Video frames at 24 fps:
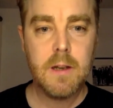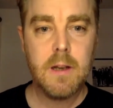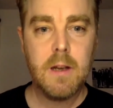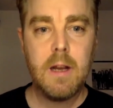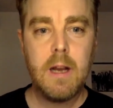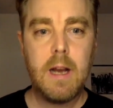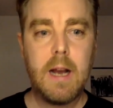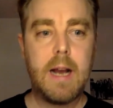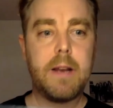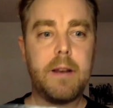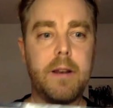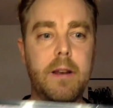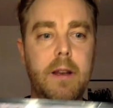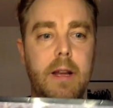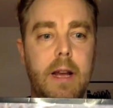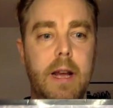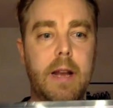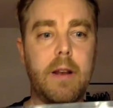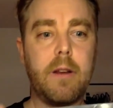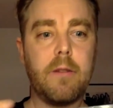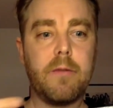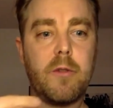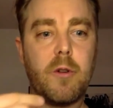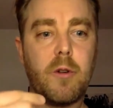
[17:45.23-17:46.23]
Oh.
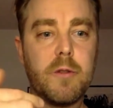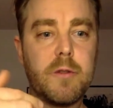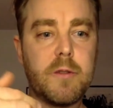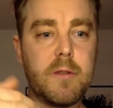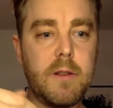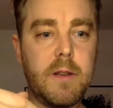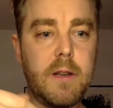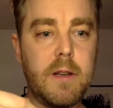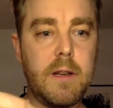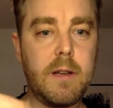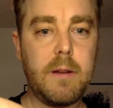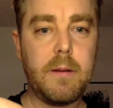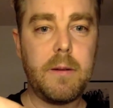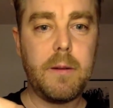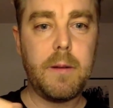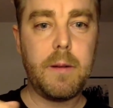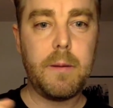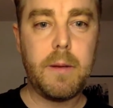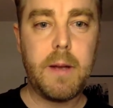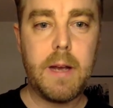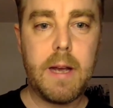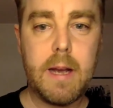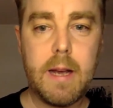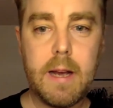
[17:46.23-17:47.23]
And of course,
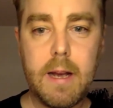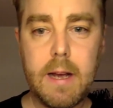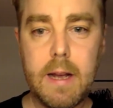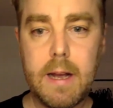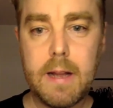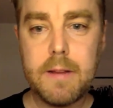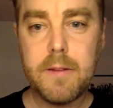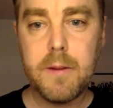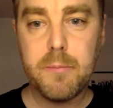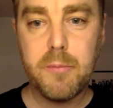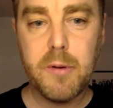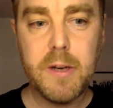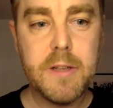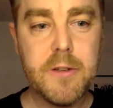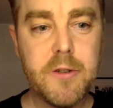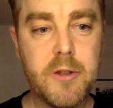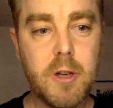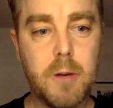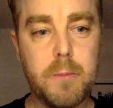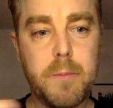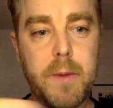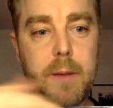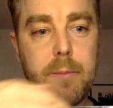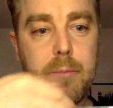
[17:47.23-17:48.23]
at the print
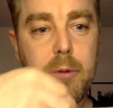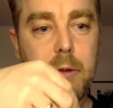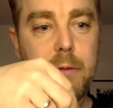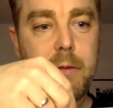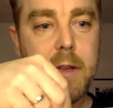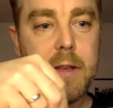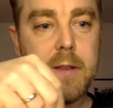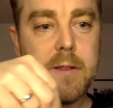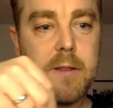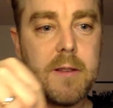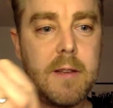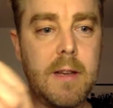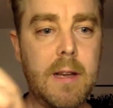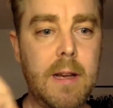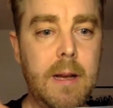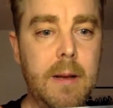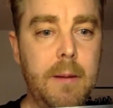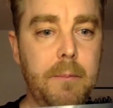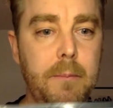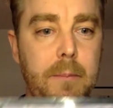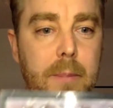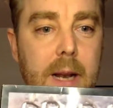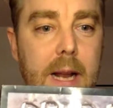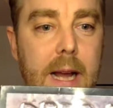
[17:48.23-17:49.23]
shop they put this
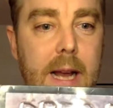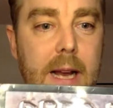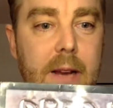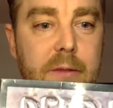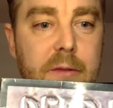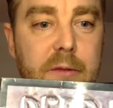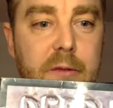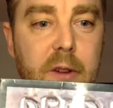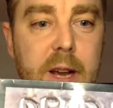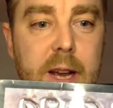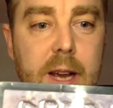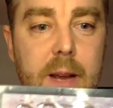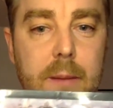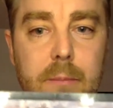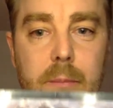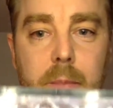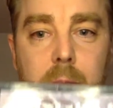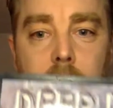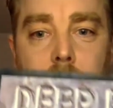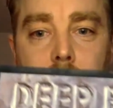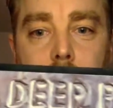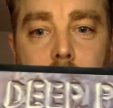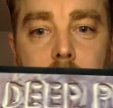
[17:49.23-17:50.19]
black frame